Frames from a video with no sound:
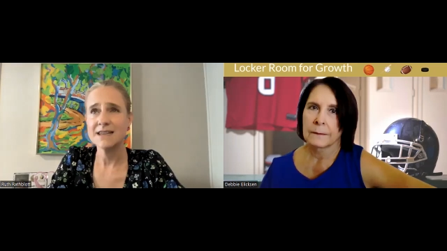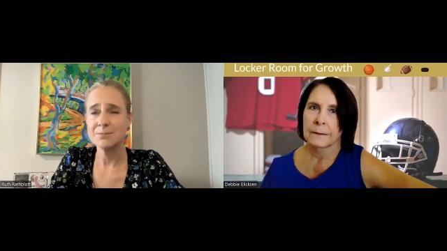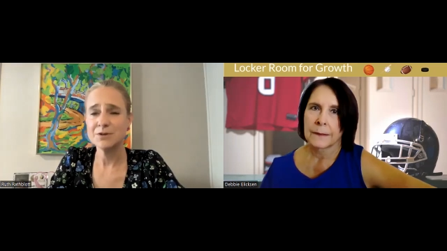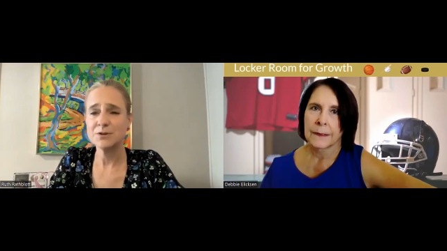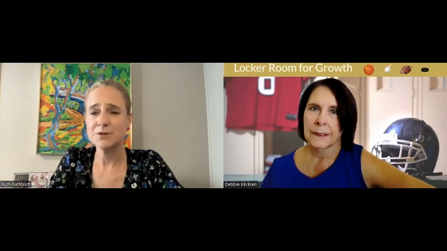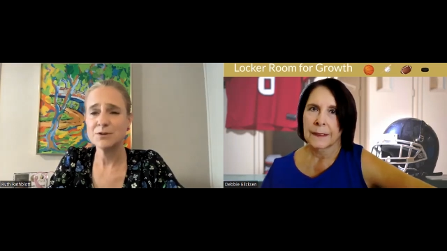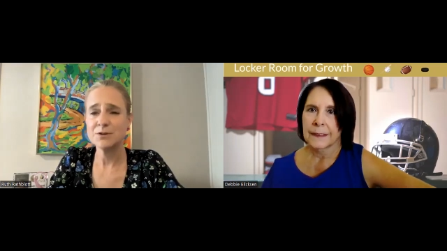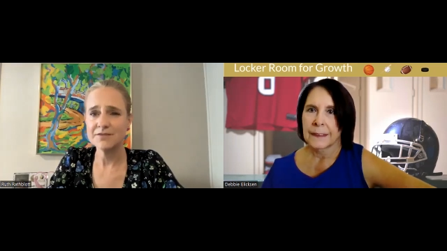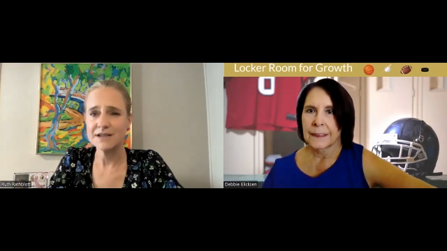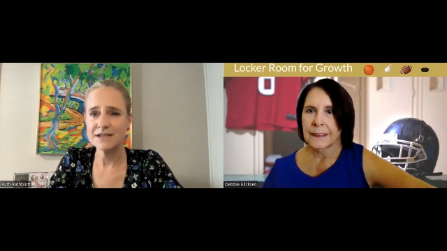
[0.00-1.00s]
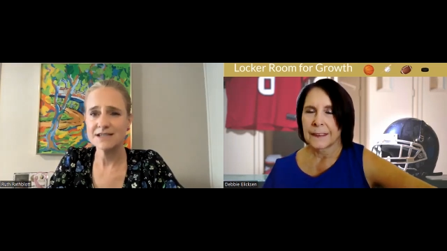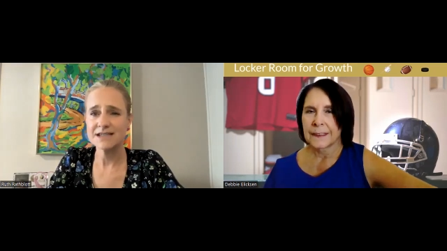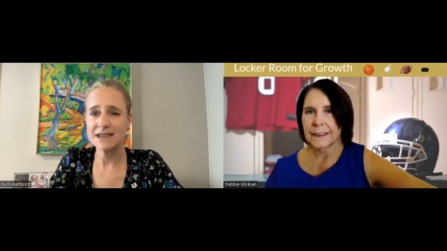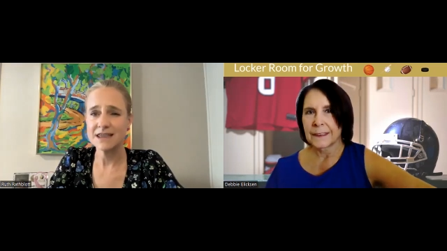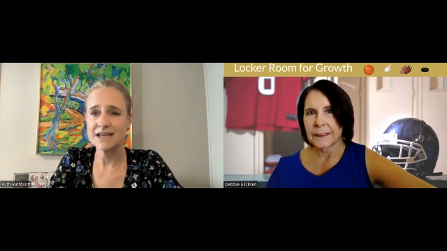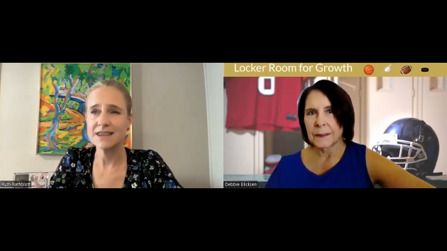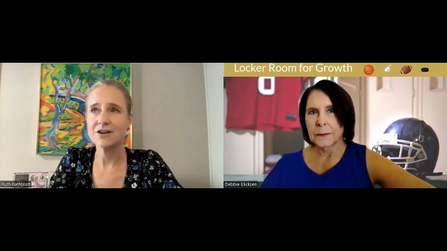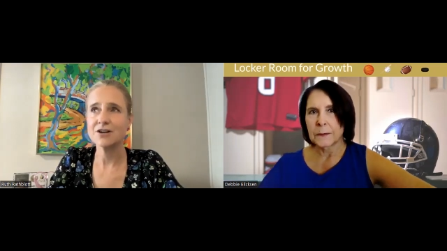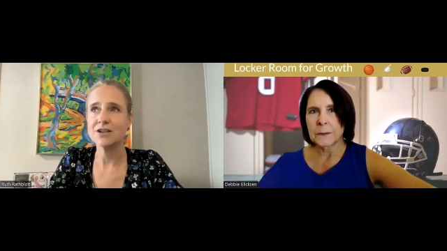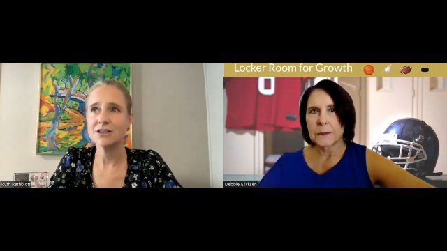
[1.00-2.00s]
Speaker 1: the beauty of this is I think
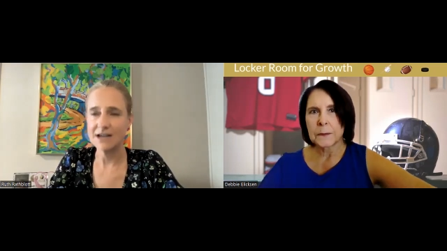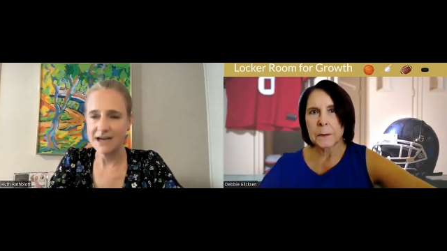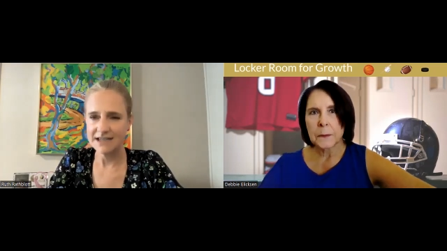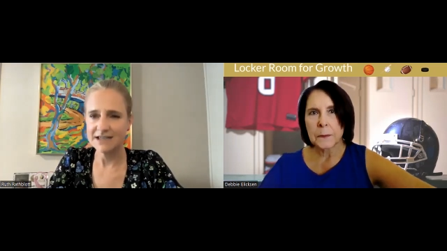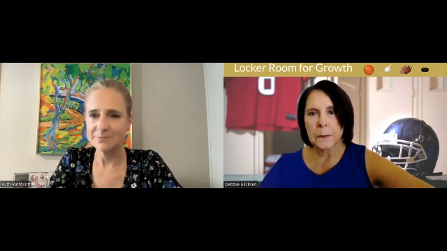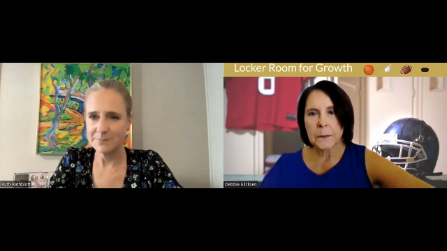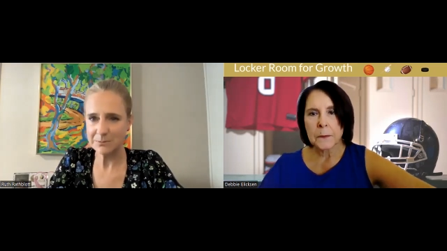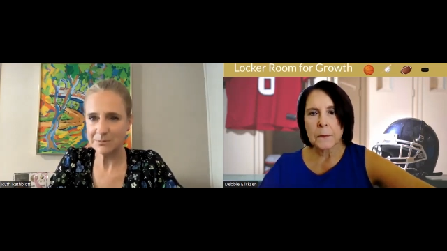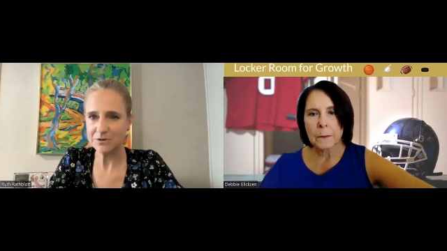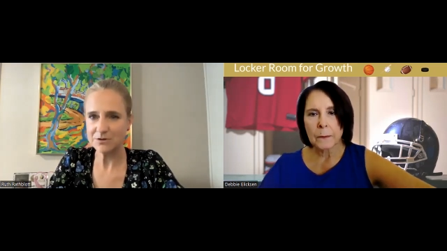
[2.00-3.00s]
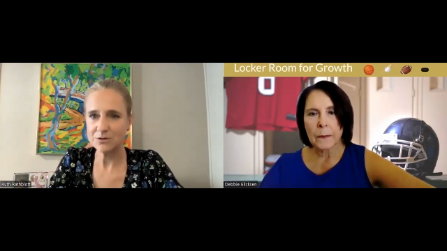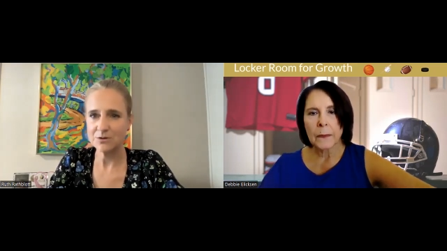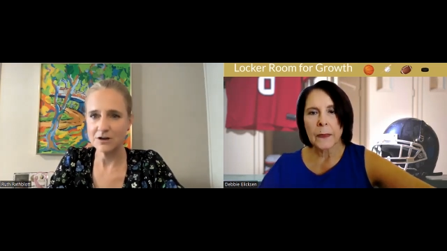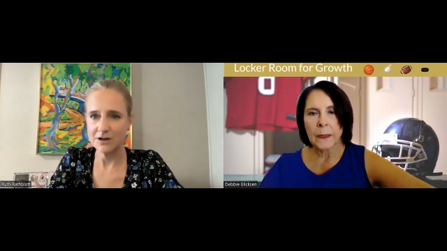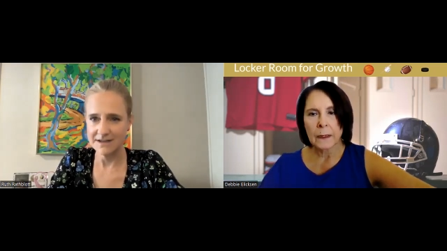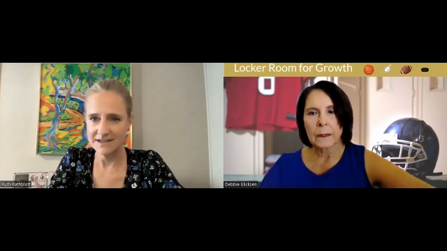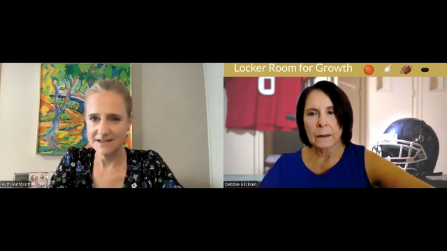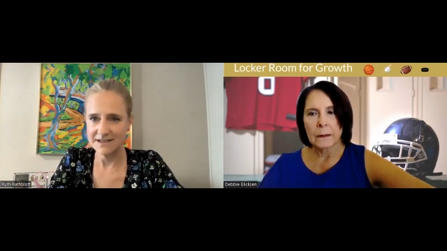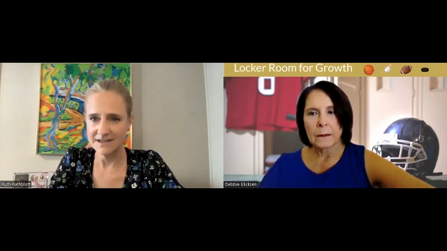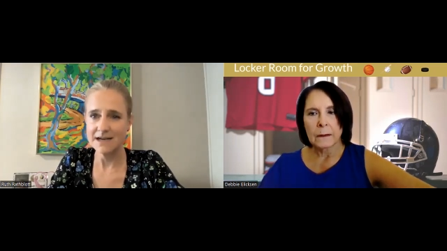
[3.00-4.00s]
there are a lot of people who are on
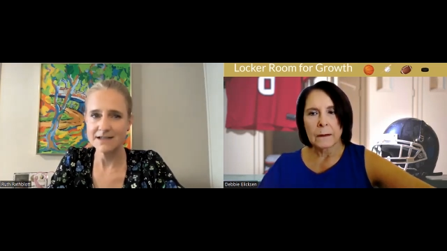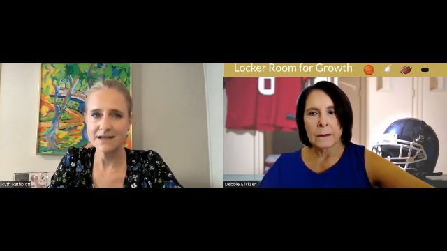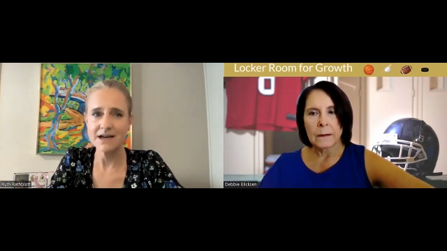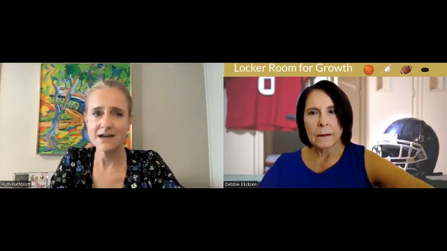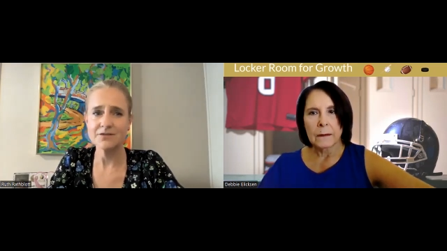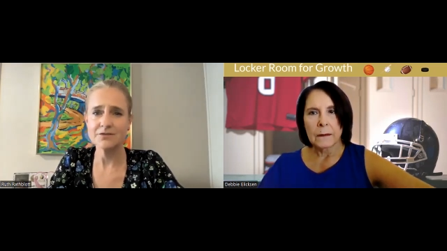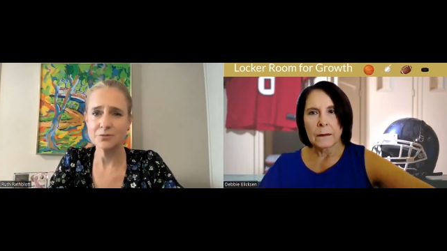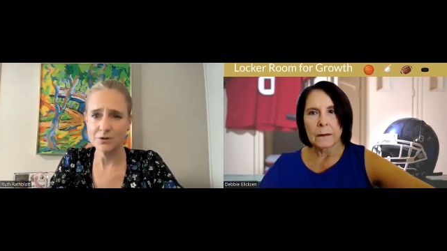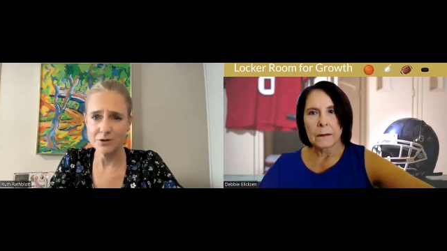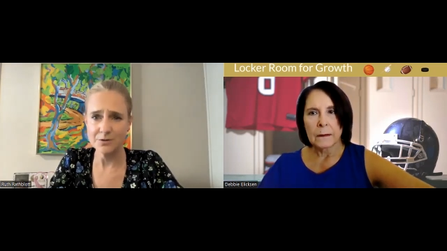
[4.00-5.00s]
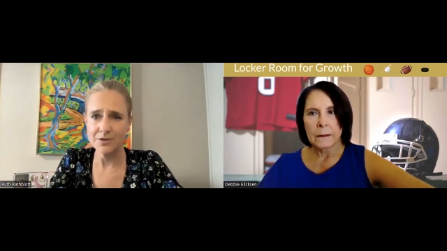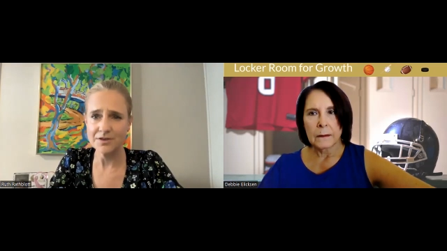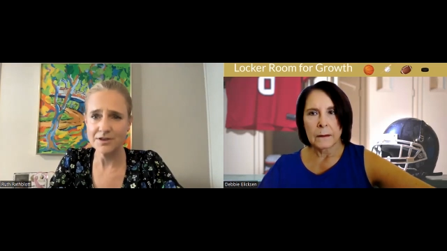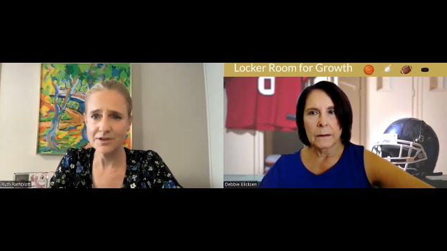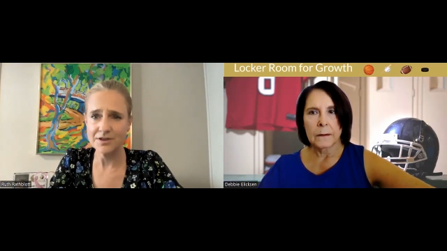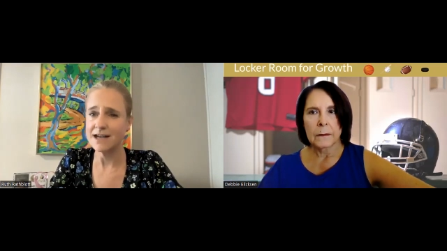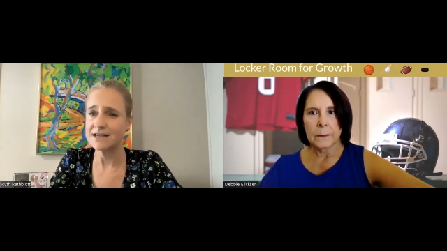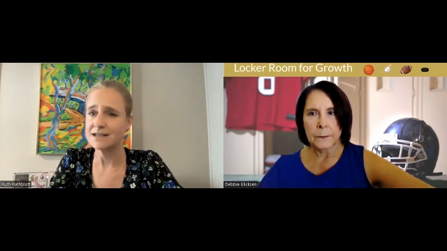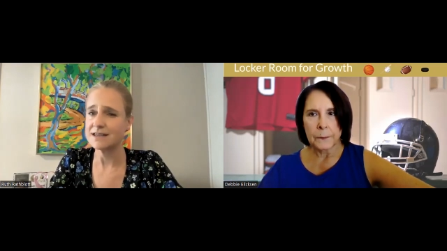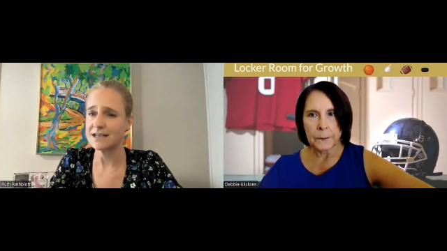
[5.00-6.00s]
this path of growth
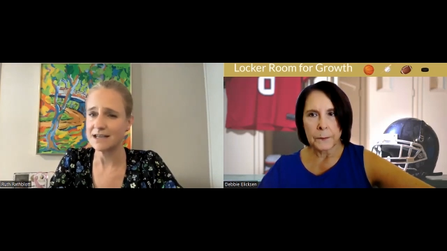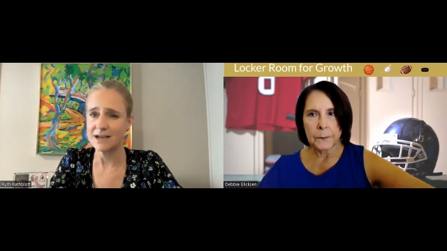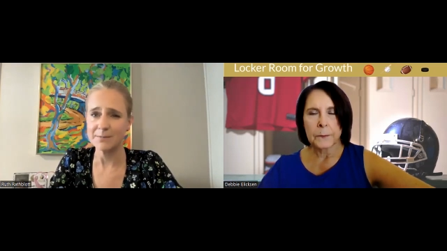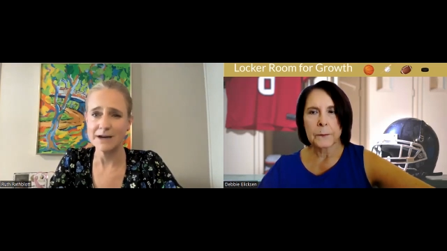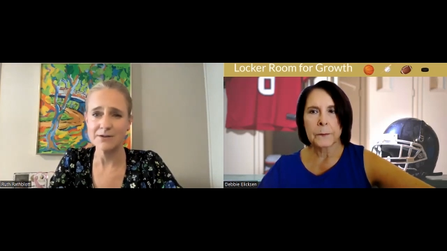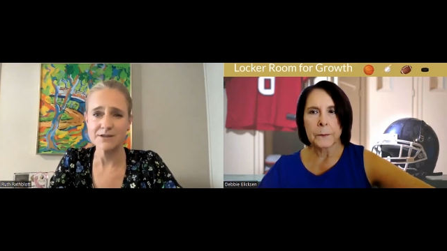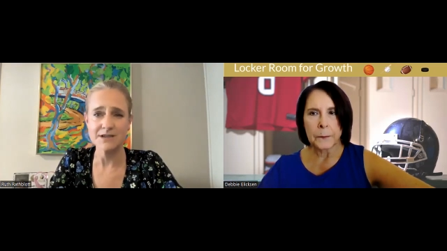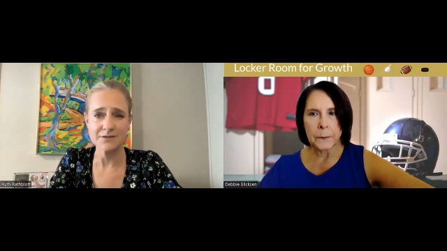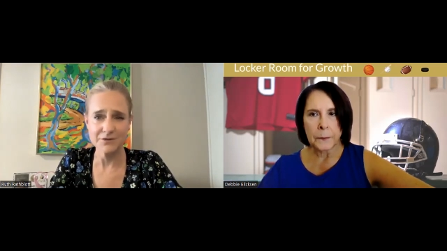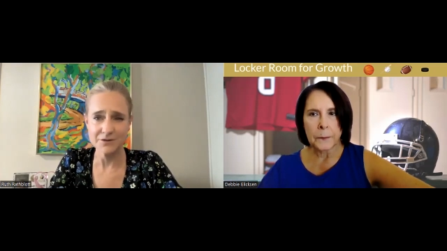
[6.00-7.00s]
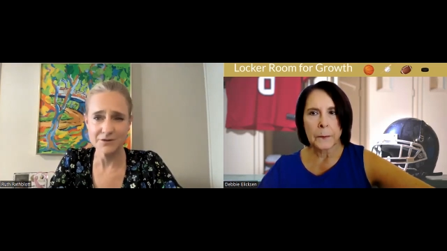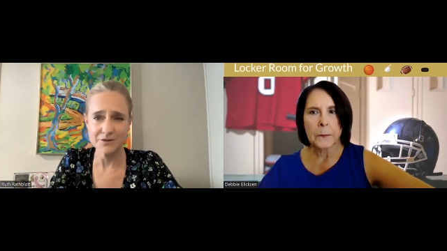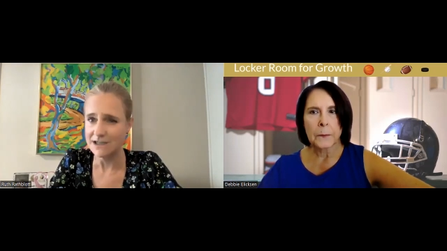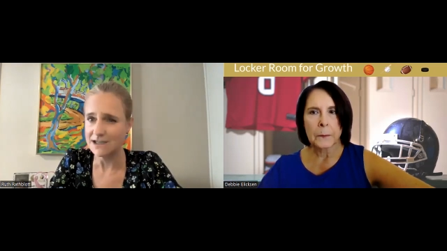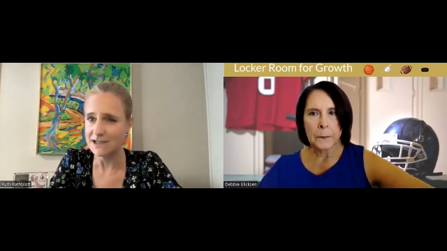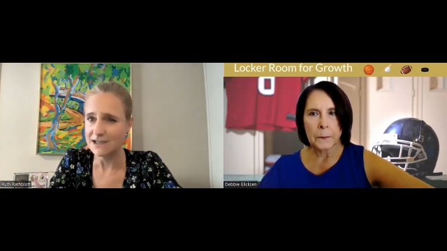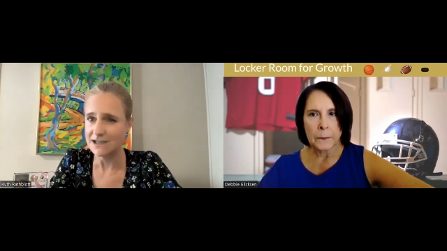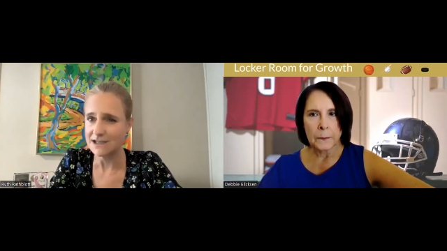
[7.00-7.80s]
and thinking about diversity